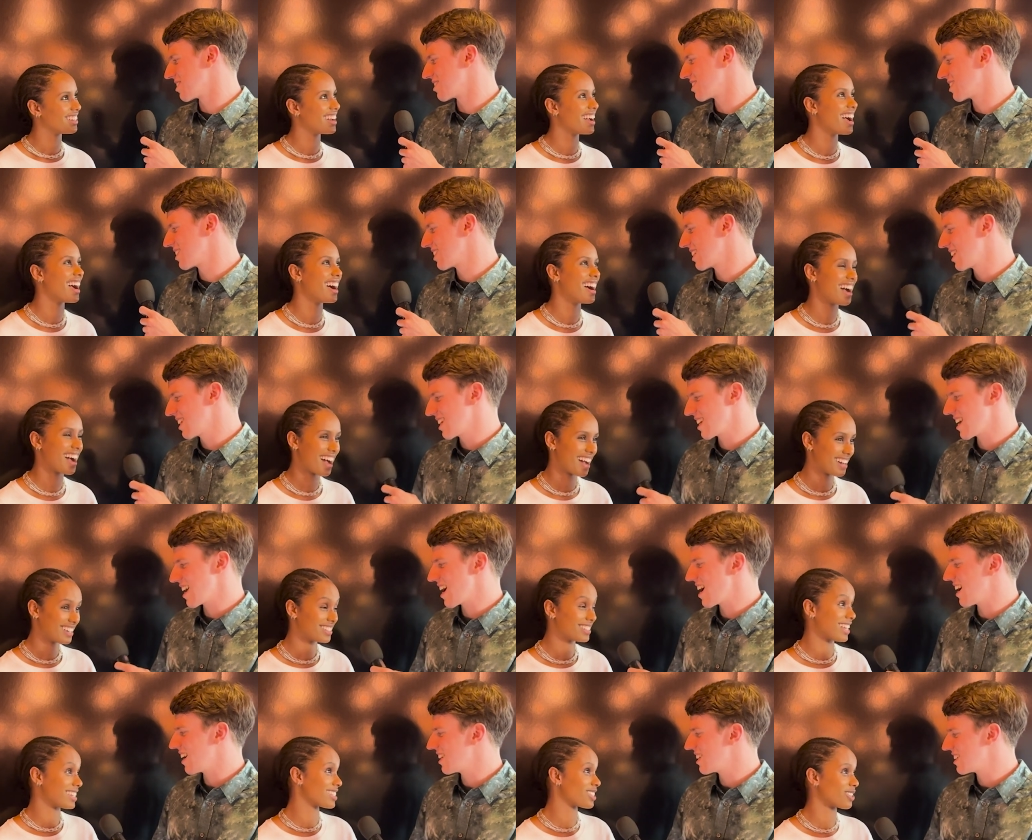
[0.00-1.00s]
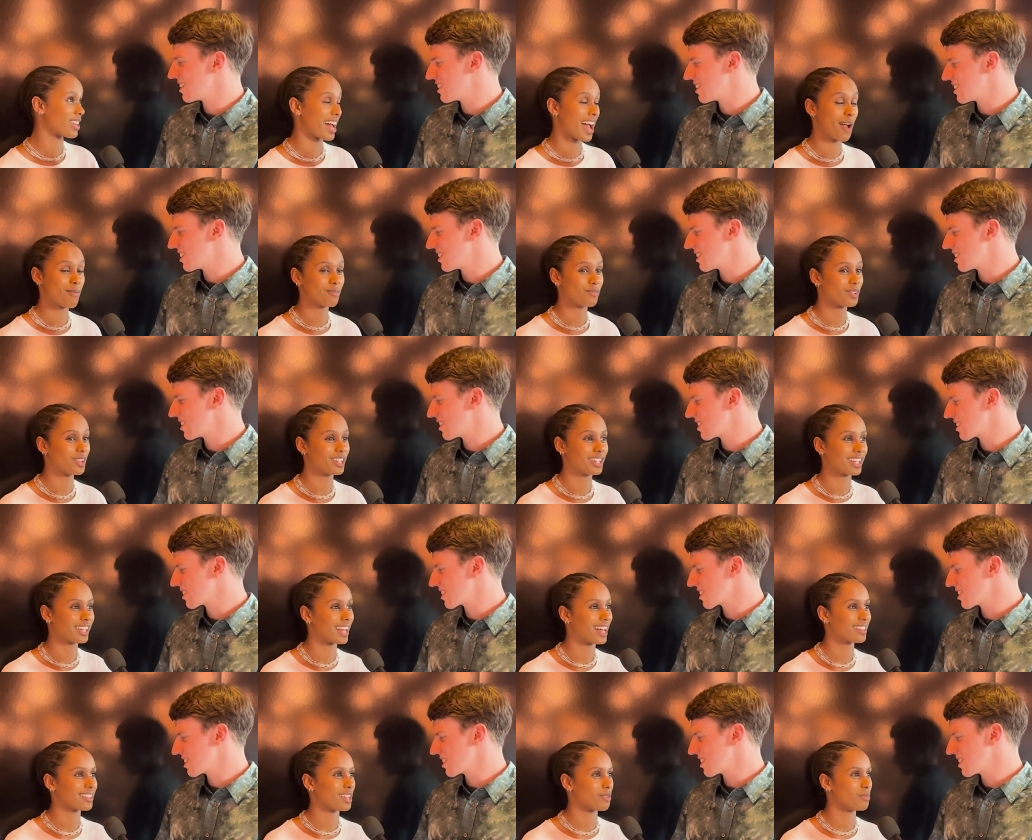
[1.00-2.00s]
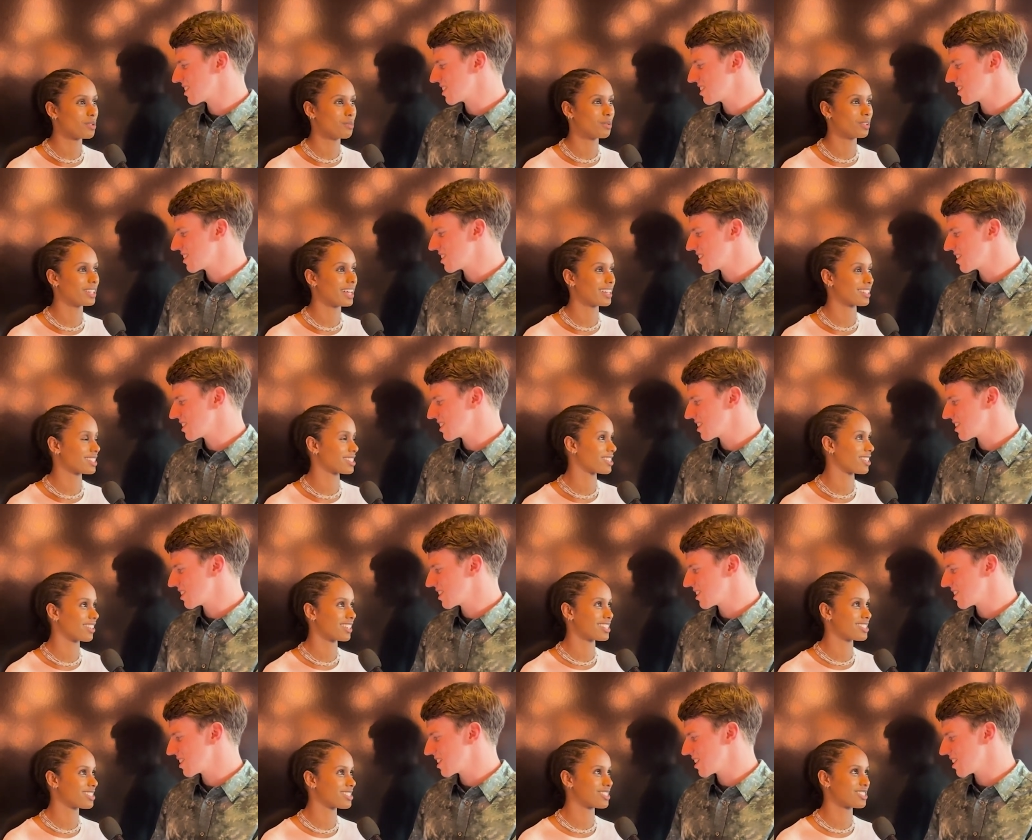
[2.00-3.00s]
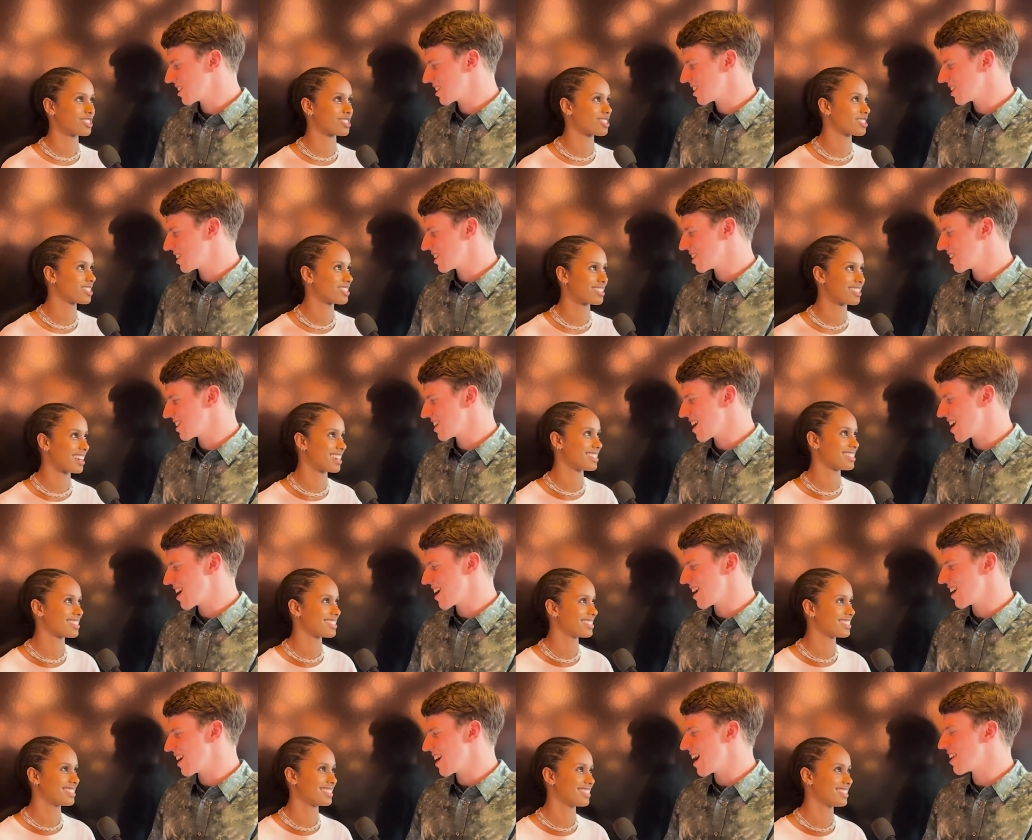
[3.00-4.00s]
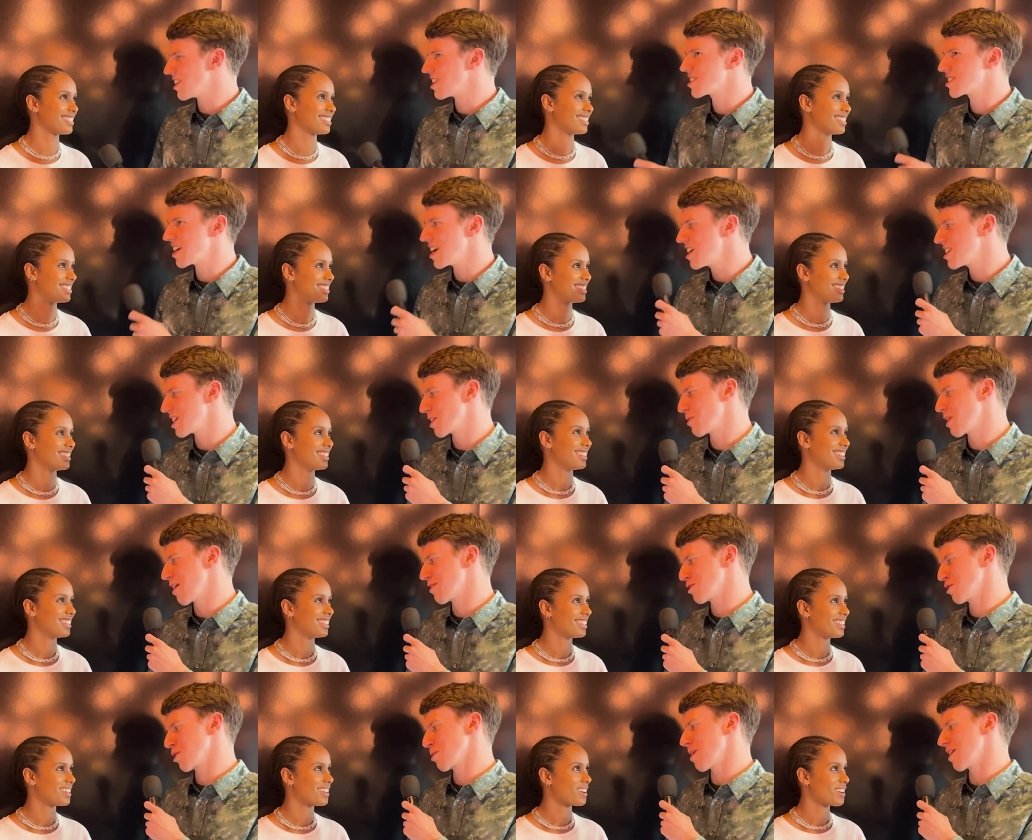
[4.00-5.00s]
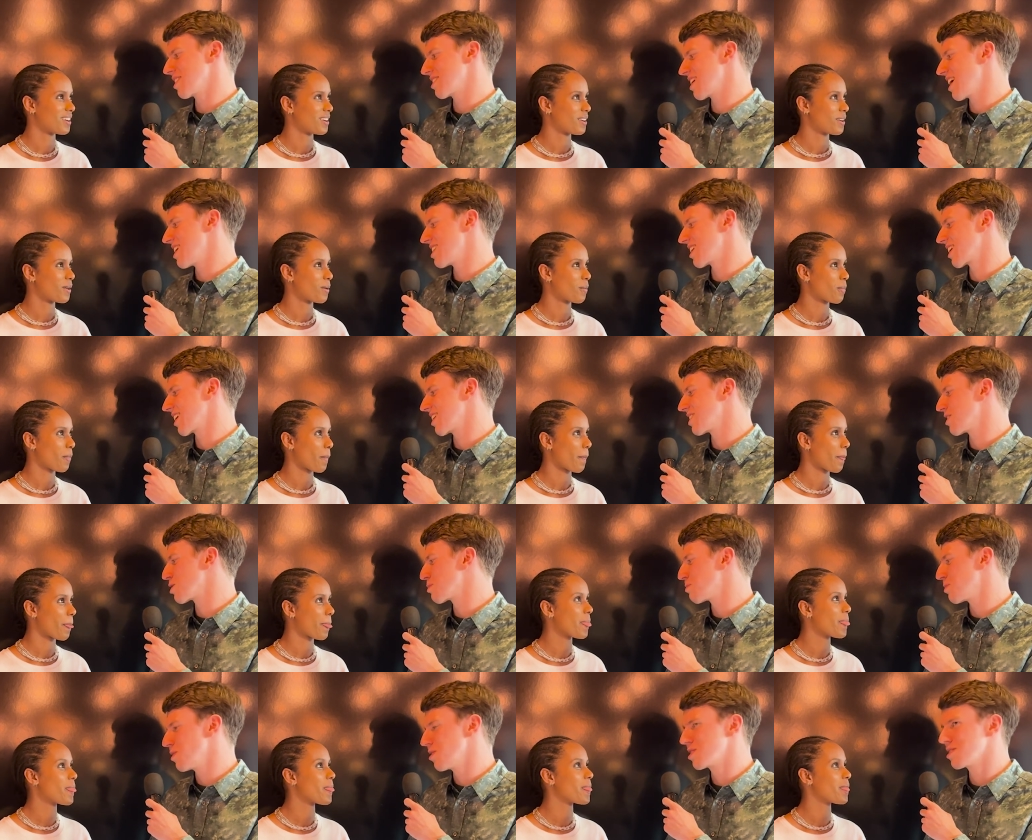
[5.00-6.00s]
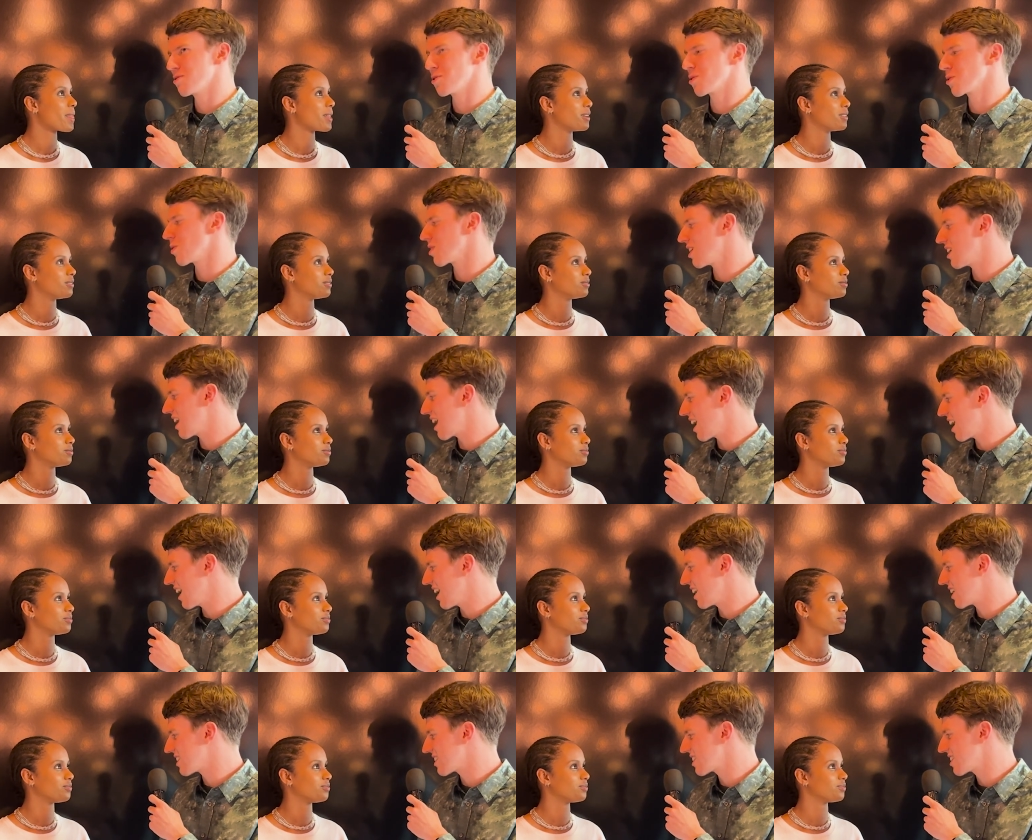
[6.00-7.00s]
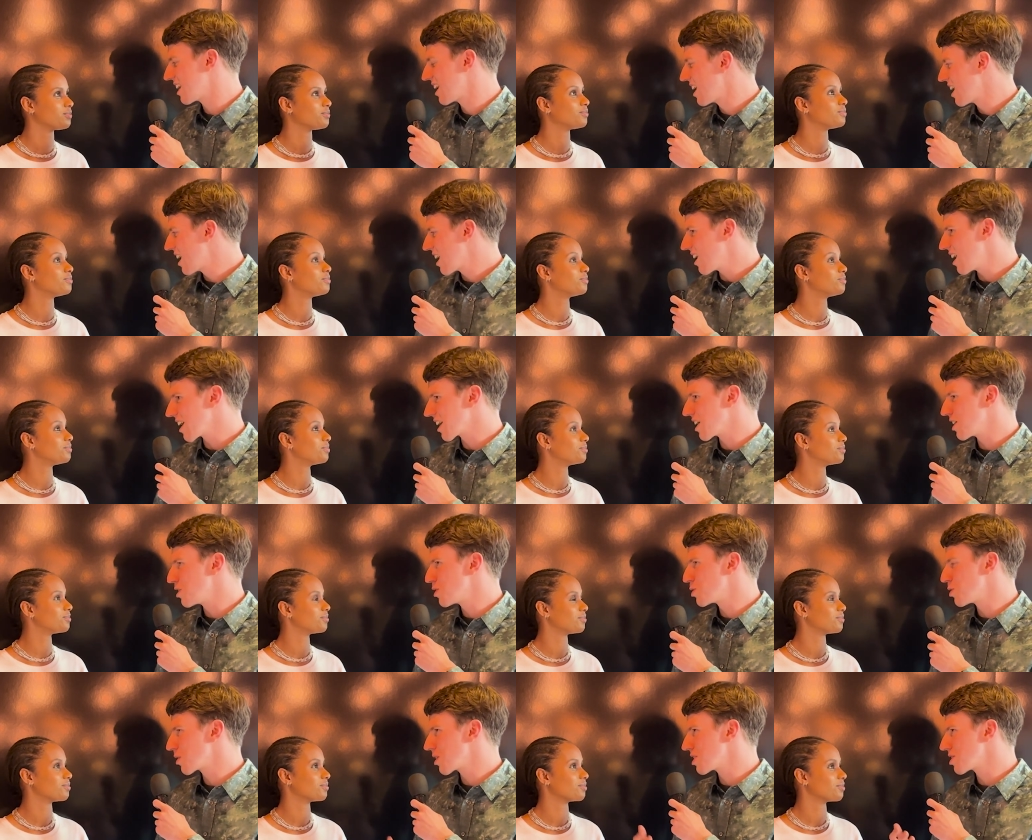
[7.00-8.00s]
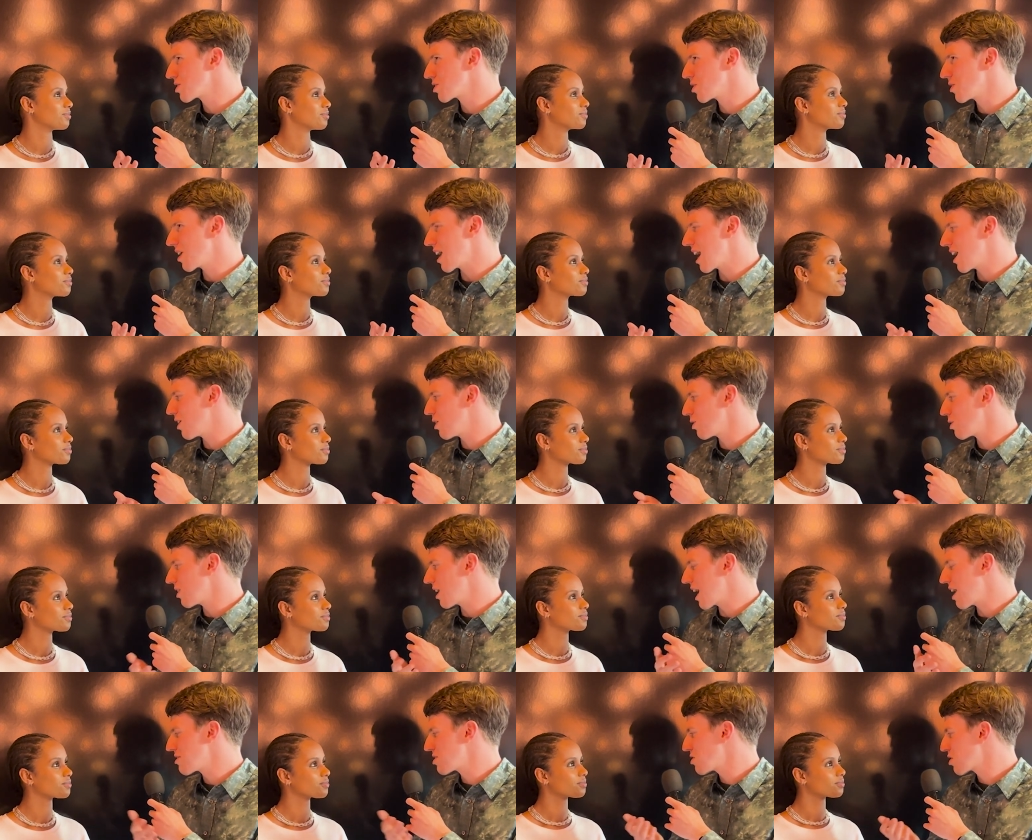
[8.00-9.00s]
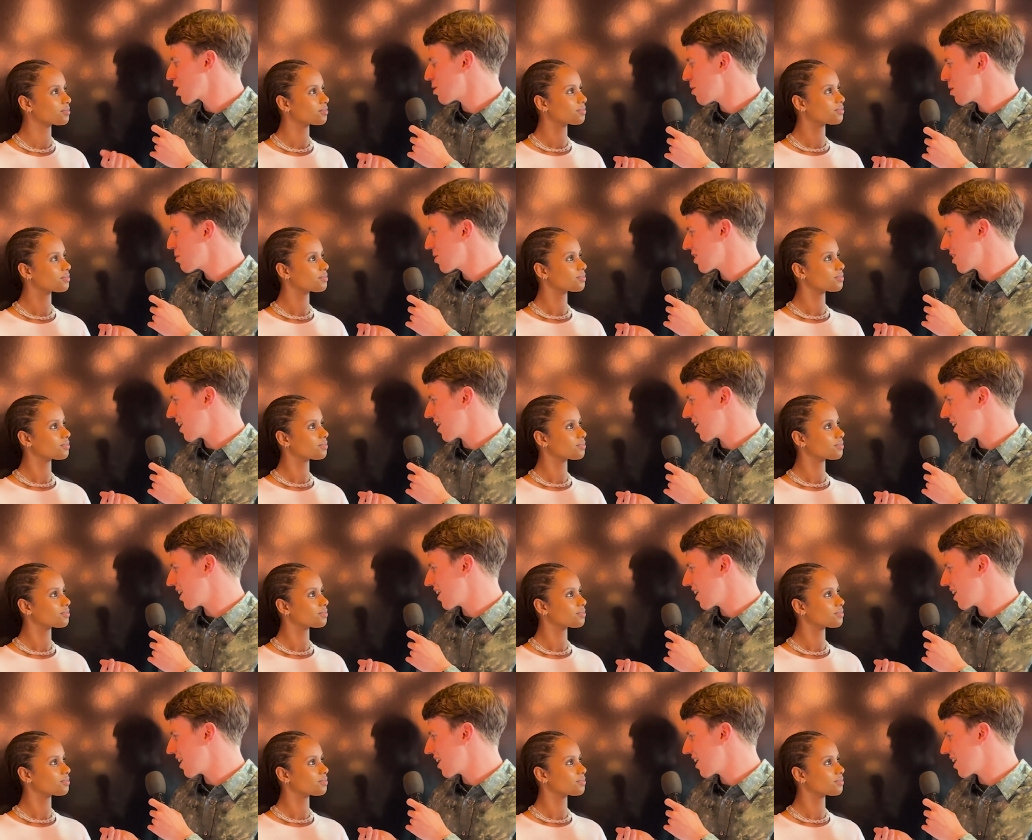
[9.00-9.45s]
Speaker 1: yeah.
Speaker 2: that's so I'm really glad that people like the song. It's just nice. Yeah,
Speaker 1: and the staging. We have to talk about the staging because it's beautiful with all the lights. Like, can you talk us through? through how how did you come up with